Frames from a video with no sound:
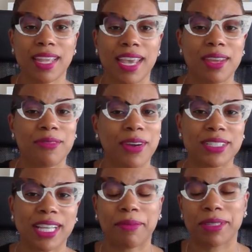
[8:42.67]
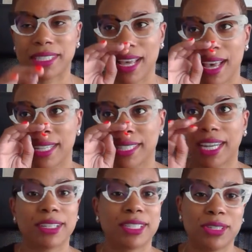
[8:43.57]
And at first I was
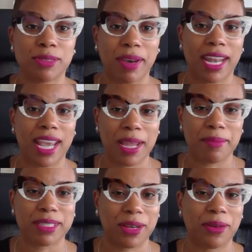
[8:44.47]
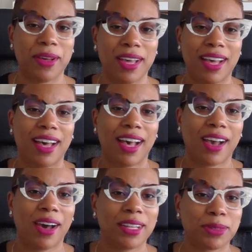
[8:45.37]
scared to use my name. So I
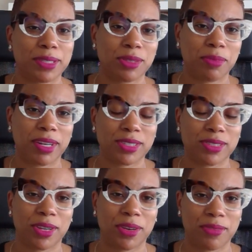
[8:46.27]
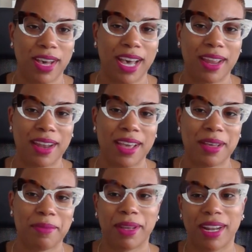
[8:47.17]
call it Crystal Marshall Certified,
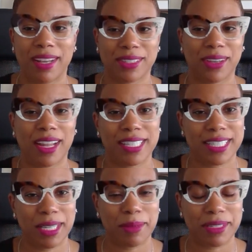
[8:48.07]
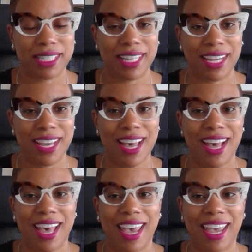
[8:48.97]
but I also call it CMC.
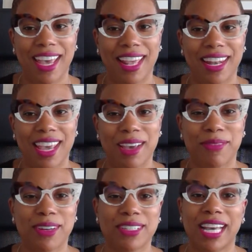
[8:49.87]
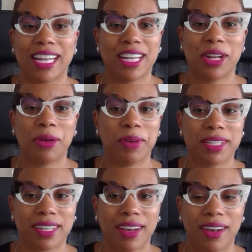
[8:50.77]
And at first I didn't know
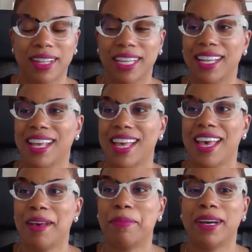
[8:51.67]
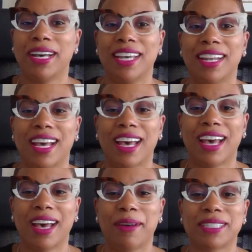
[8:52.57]
what to call it, but
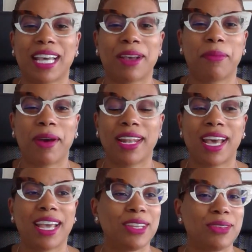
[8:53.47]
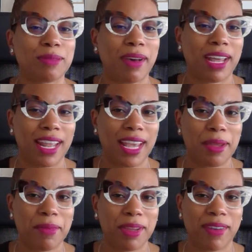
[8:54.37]
I was like, why not use my
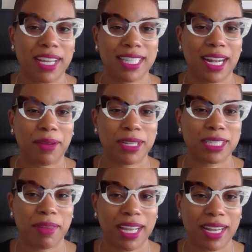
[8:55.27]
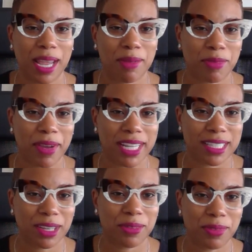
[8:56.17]
name? If I said I want to make a name for
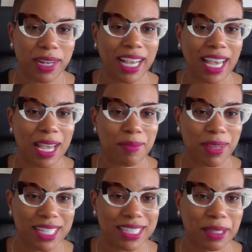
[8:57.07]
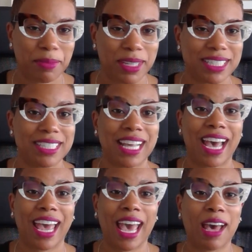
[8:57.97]
myself when I came into the business,
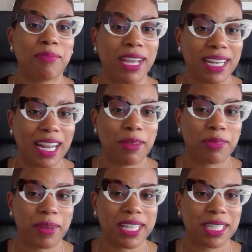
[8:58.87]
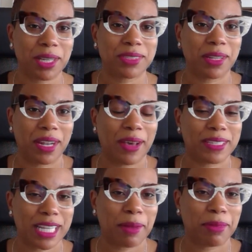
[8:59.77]
I have made a name for myself. So now
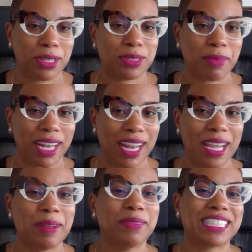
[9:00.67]
it's time to use my name.